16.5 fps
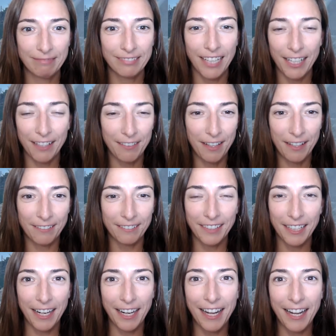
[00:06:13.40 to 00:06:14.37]
I don't know.
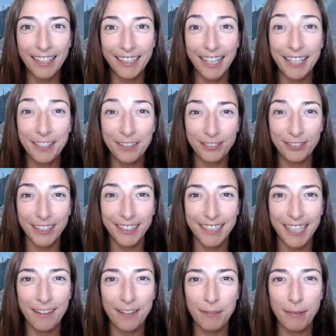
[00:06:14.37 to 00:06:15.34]
I kind of freaked
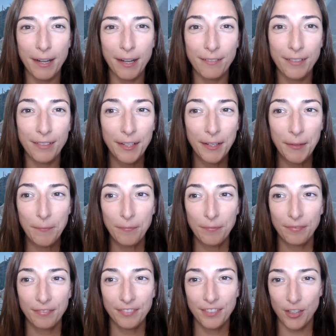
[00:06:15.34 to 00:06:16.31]
out about
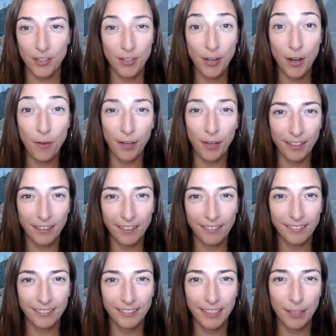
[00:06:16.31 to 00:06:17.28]
just knowing
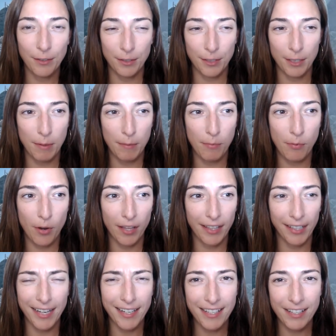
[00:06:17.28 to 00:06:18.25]
that it was going to be a boy.
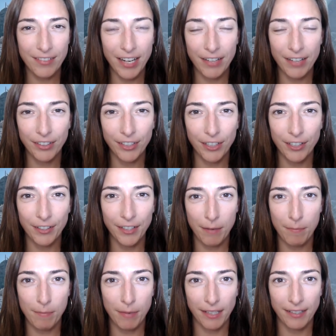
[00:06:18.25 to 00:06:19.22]
Like, I didn't even have a girl
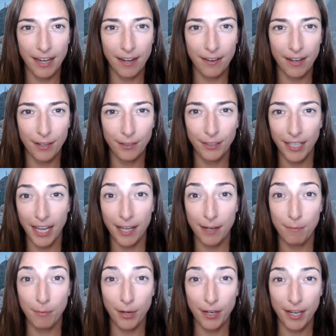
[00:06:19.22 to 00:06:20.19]
name picked out. I only had a
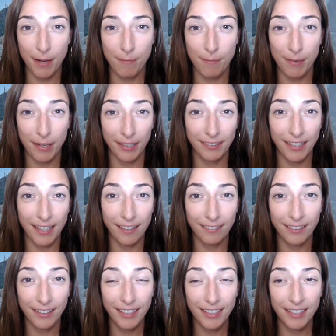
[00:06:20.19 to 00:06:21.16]
boy name picked out,
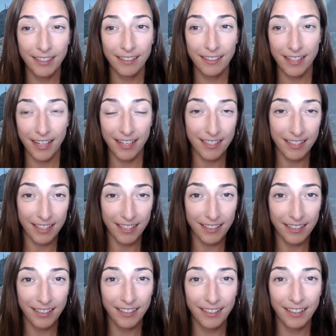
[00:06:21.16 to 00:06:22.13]

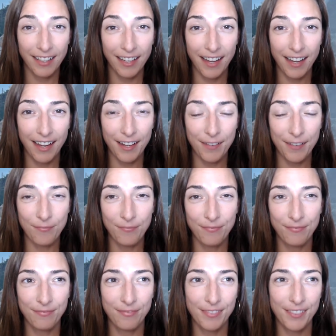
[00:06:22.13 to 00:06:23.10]
Tansen.
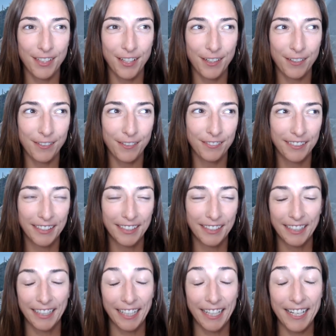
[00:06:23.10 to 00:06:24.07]
So
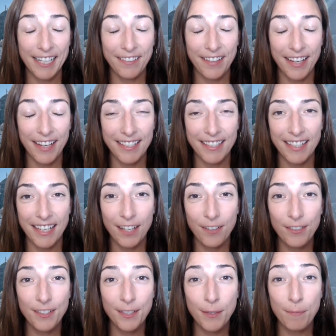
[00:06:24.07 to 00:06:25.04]
anyways, it
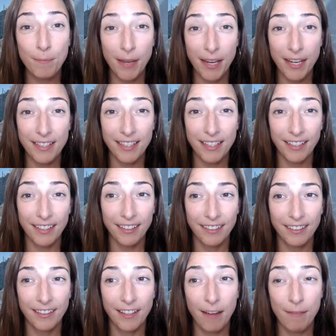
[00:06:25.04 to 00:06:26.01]
was an amazing,
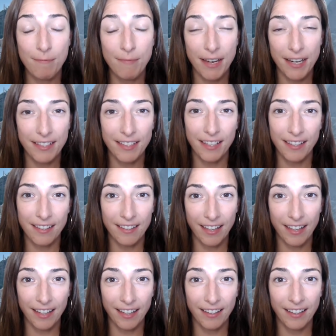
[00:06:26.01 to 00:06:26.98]
amazing
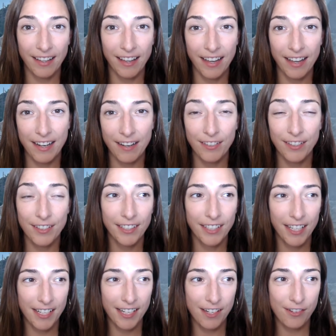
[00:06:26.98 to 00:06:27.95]
thing. I never took
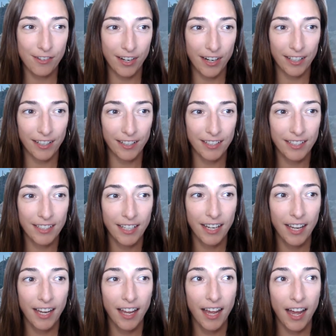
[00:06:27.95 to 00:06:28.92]
any drugs.
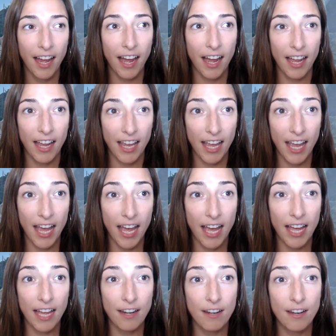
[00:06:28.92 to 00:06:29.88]
I
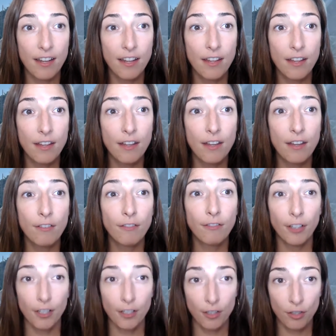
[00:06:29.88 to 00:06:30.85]
had
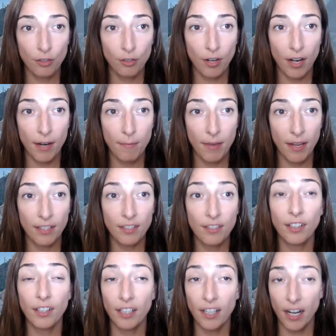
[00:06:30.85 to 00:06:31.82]
first
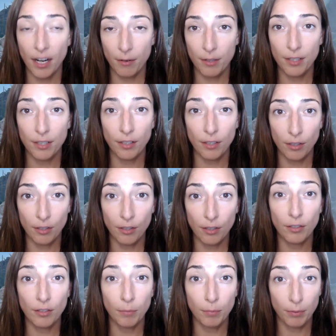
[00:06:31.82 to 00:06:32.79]
trimester, I was a little
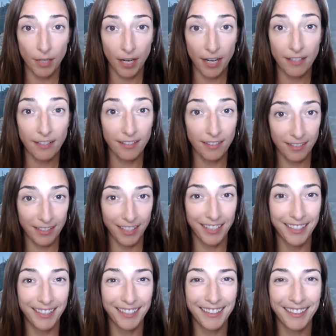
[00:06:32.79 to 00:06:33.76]
depressed.
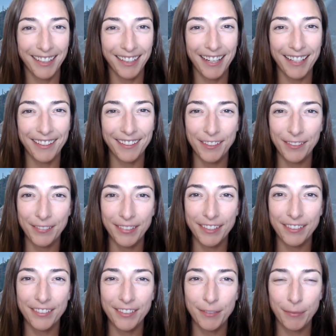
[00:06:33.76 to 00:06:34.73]
I had a little bit
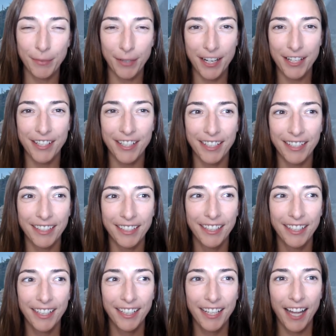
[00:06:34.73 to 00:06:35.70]
of depression.
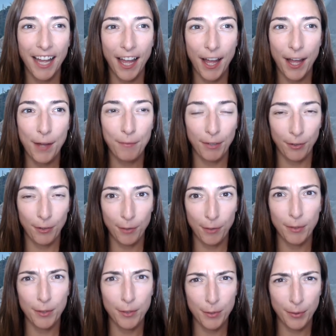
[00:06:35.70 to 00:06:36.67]
My
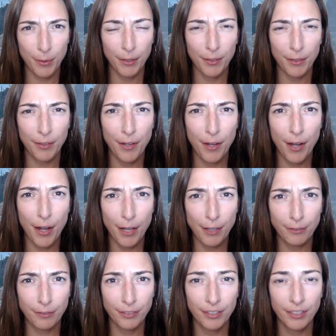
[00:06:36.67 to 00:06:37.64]
hormones were a little
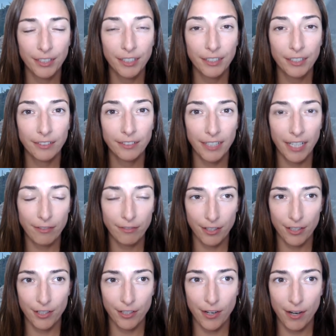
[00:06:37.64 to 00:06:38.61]
off for that
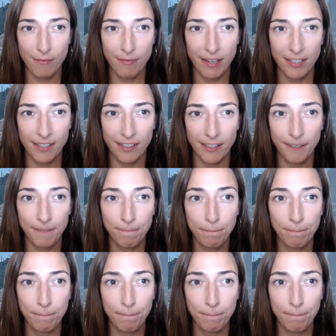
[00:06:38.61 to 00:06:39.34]
first trimester.